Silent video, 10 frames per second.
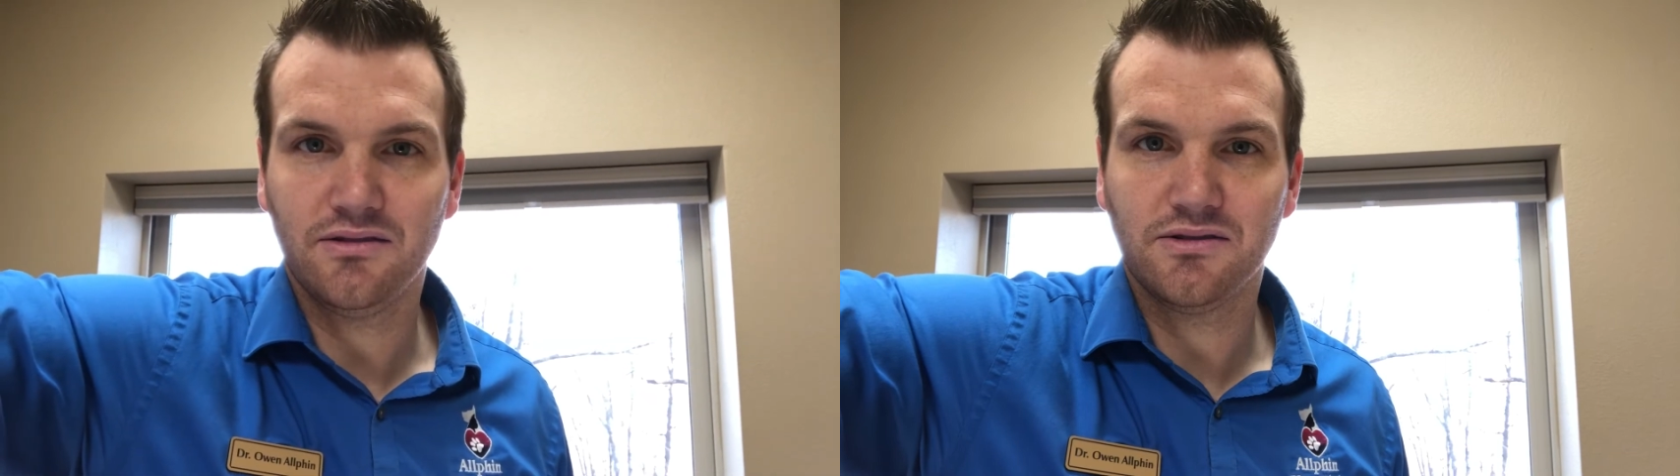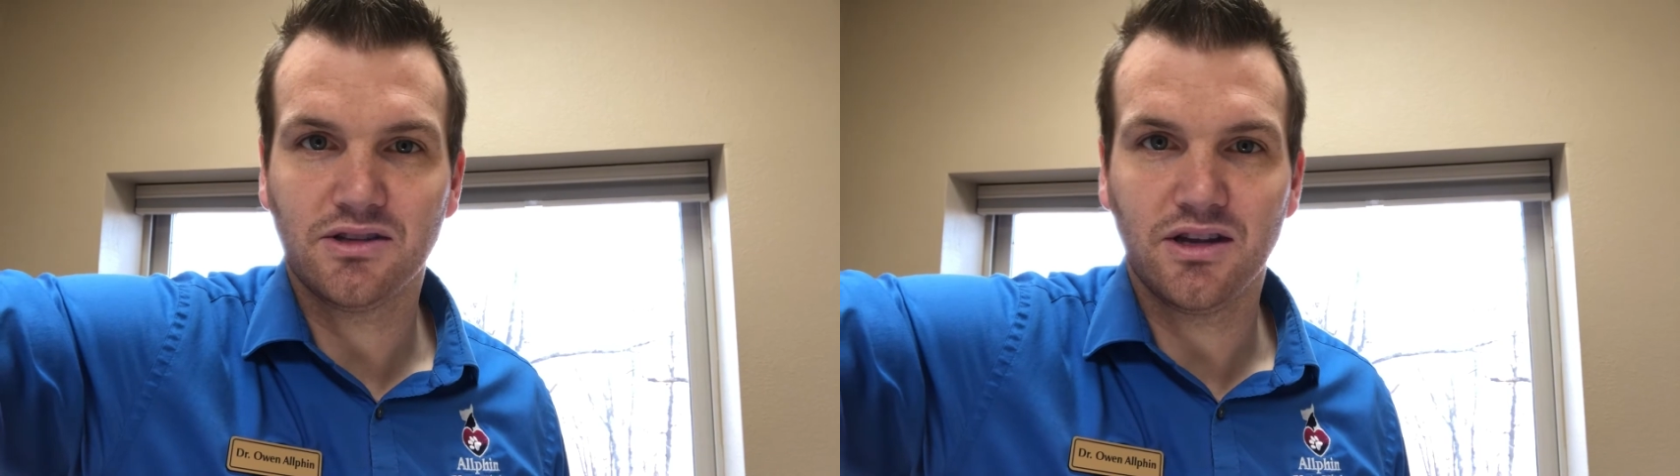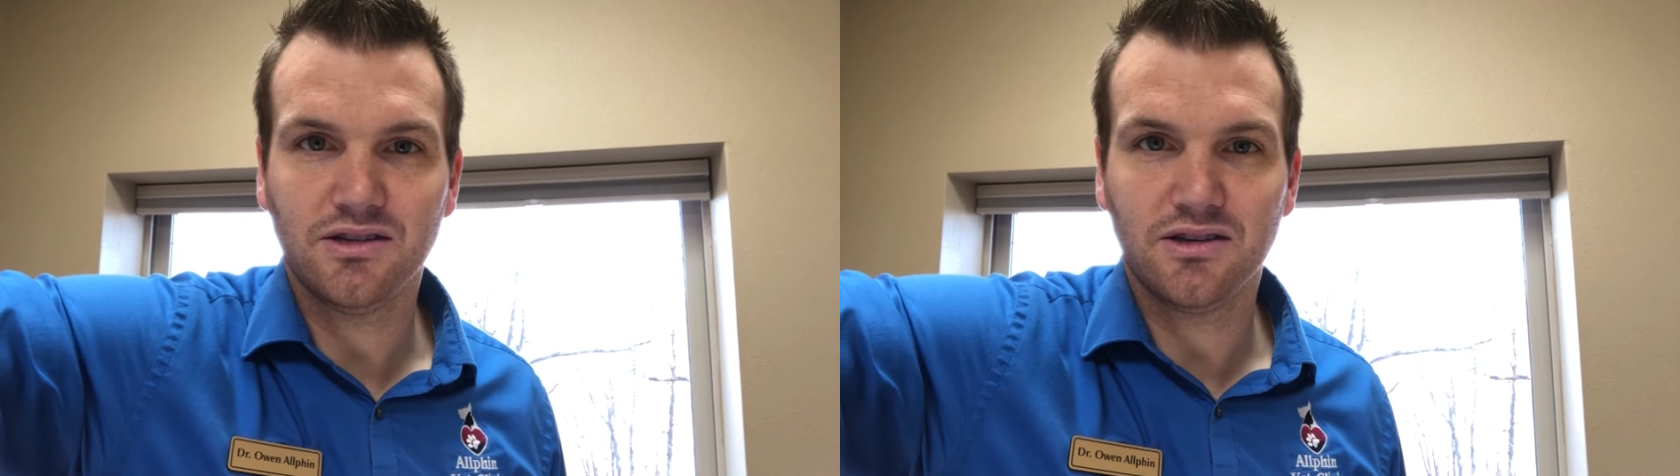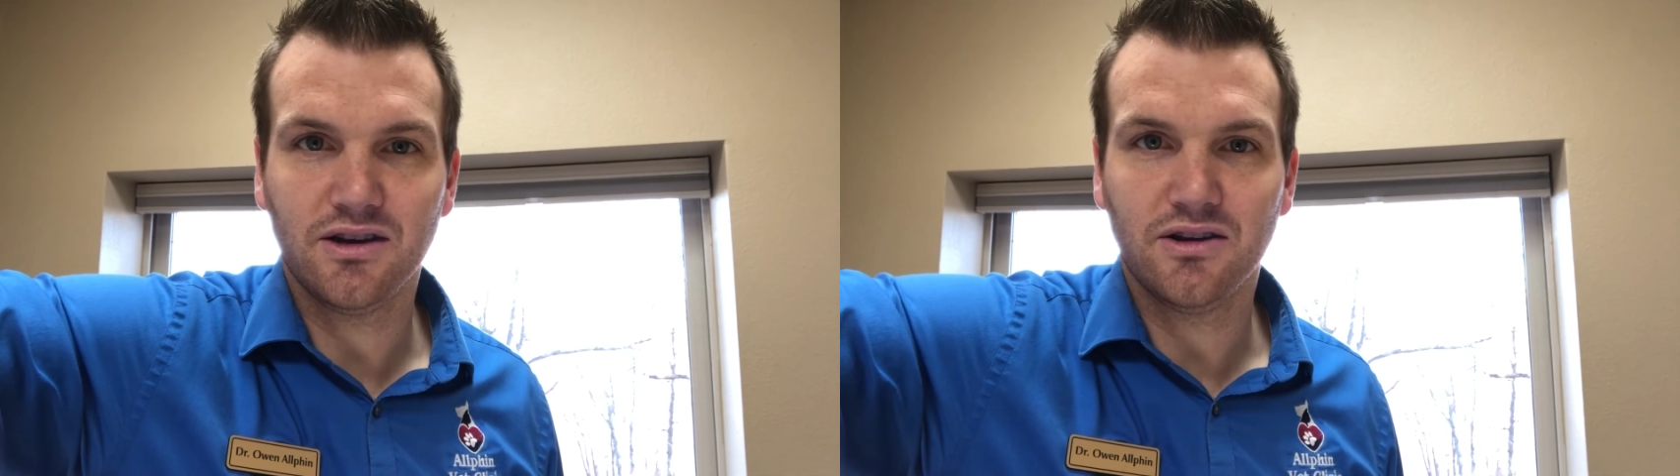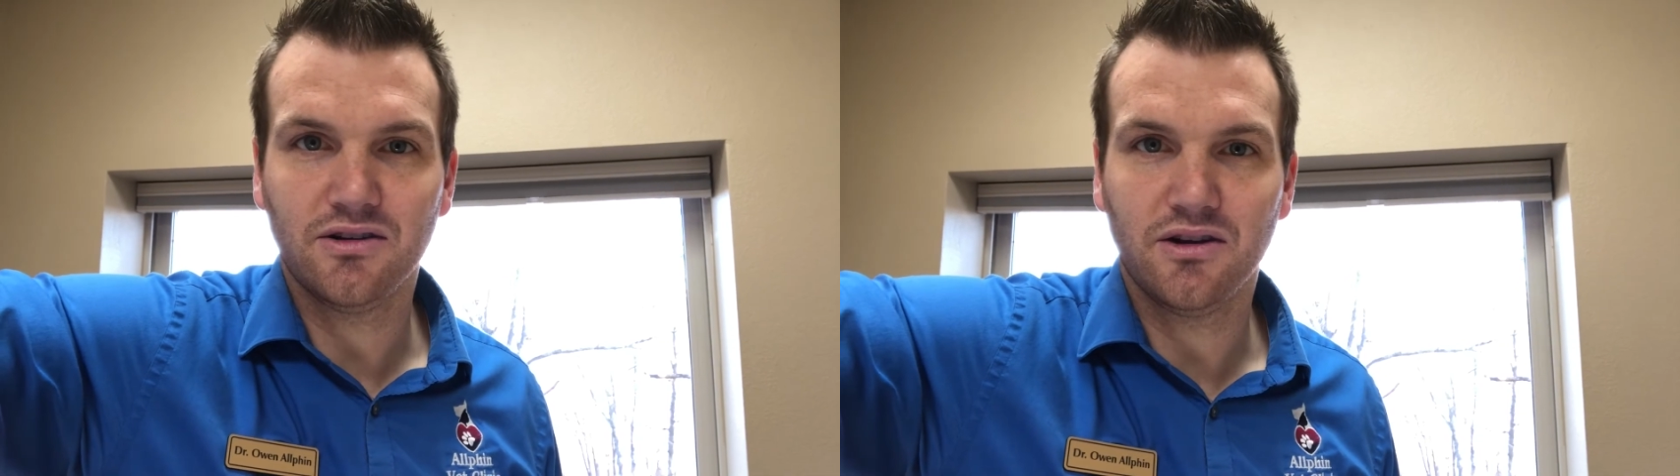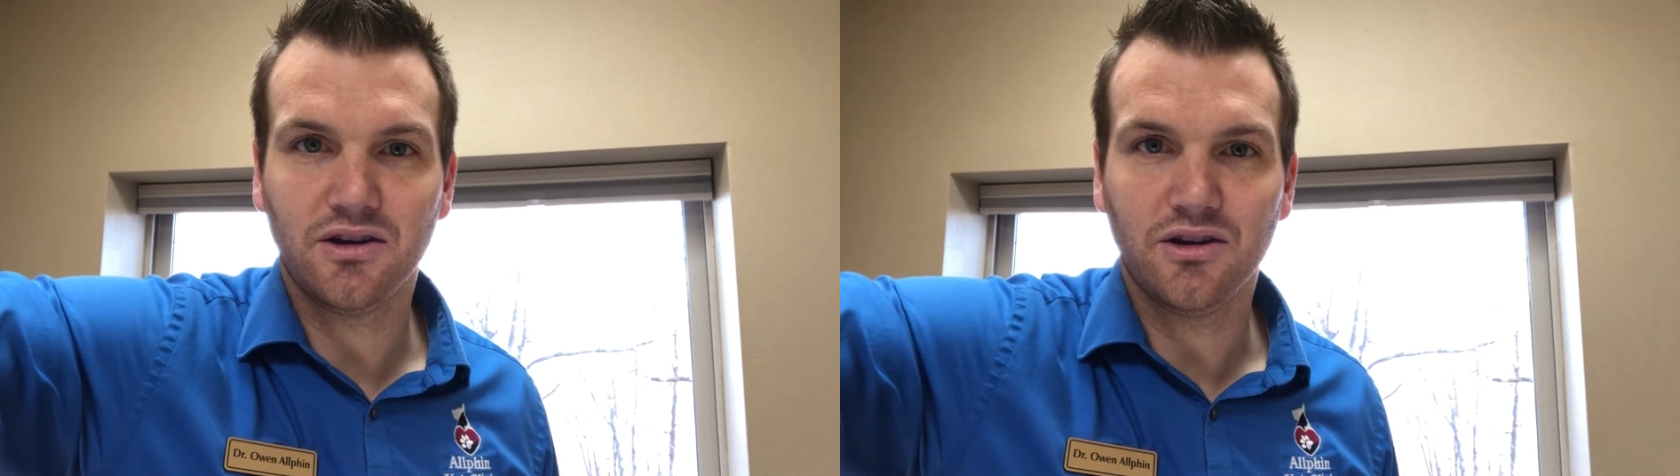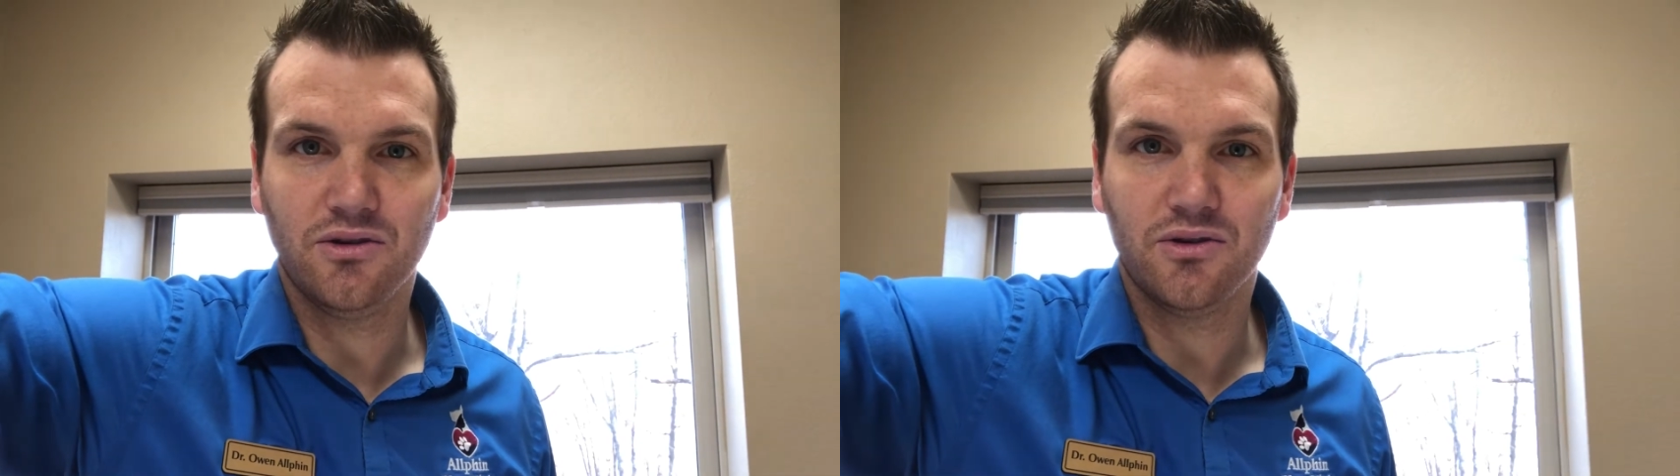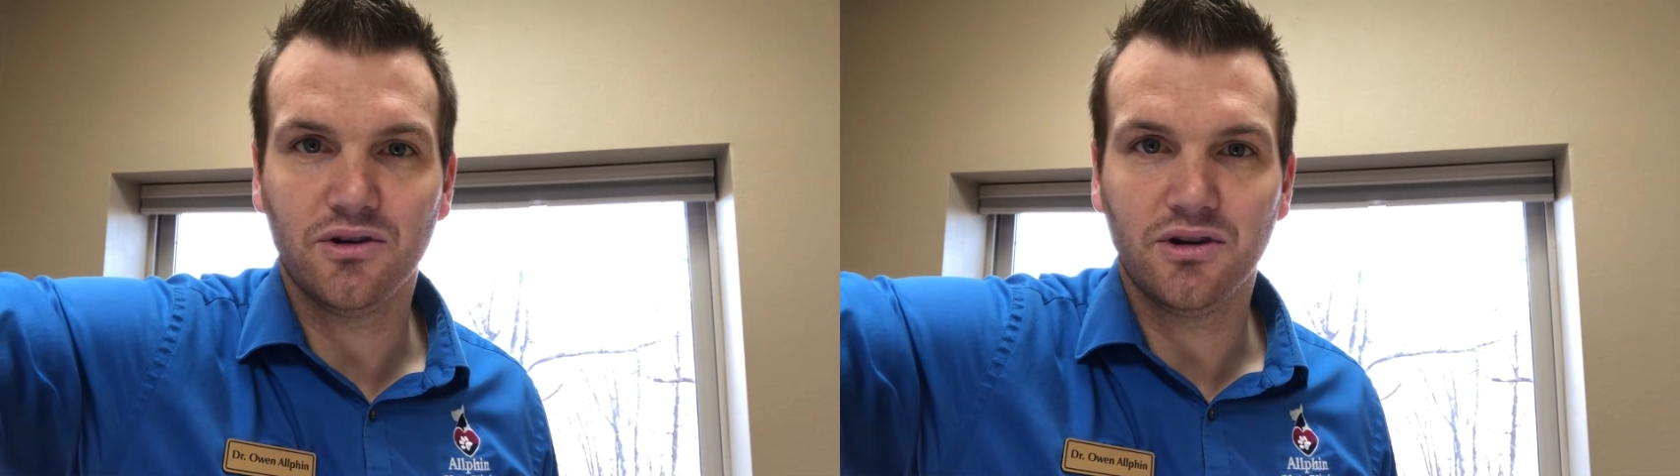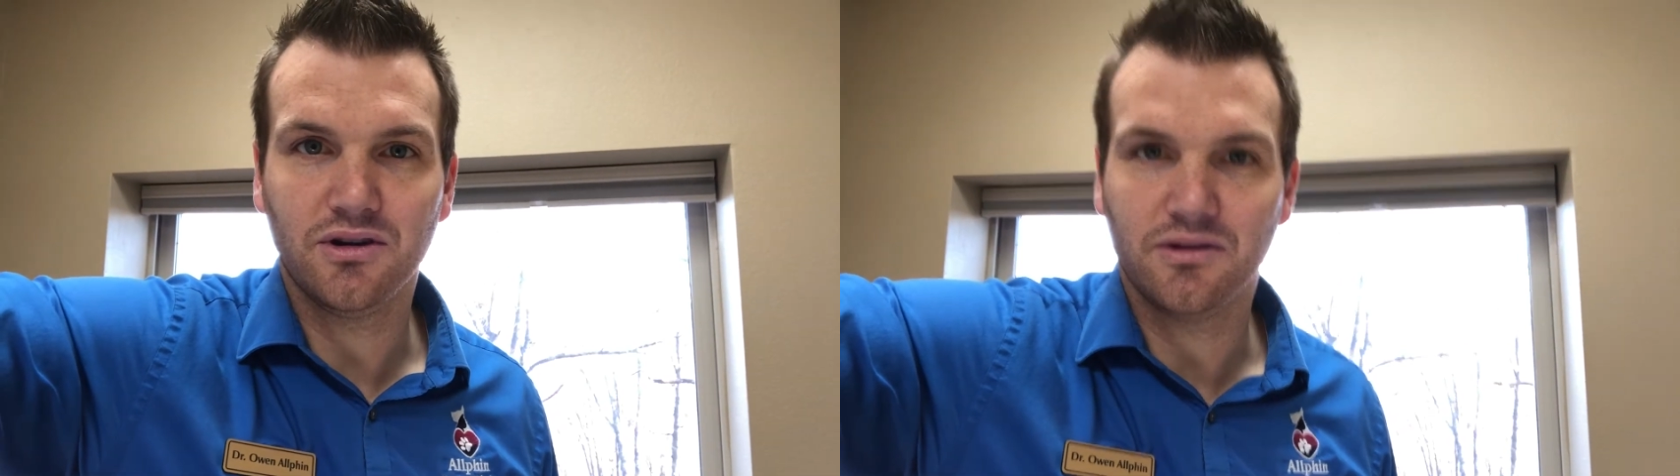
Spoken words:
stays there hunky-dory